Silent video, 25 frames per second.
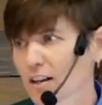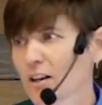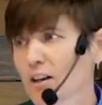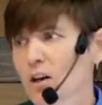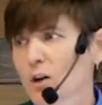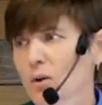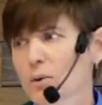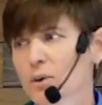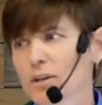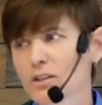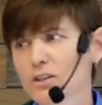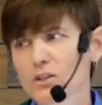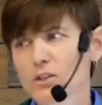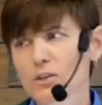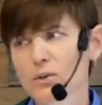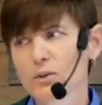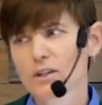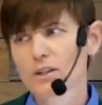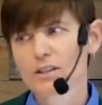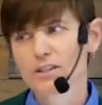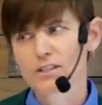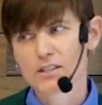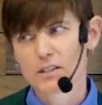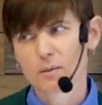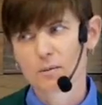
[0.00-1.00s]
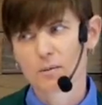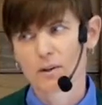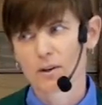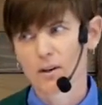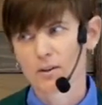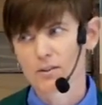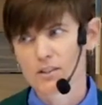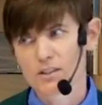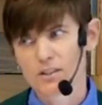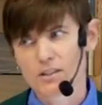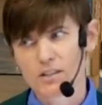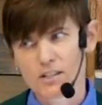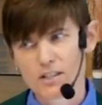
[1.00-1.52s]
We can do it in someone
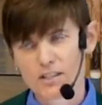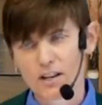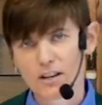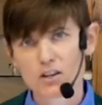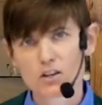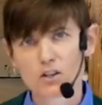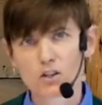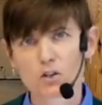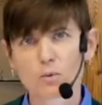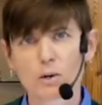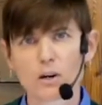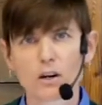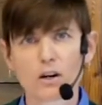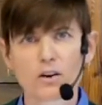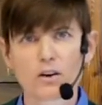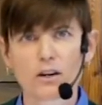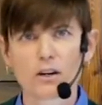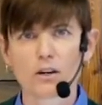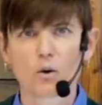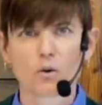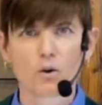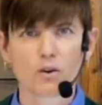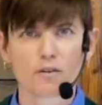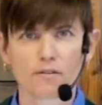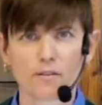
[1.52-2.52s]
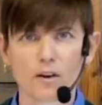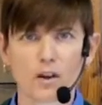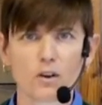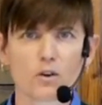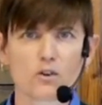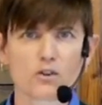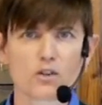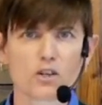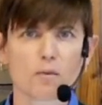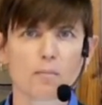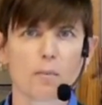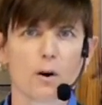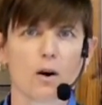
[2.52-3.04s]
else's sanctuary or
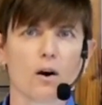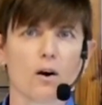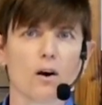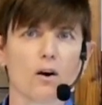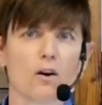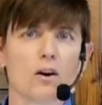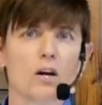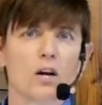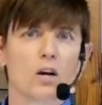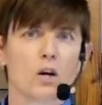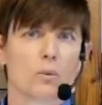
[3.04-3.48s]
fellowship hall.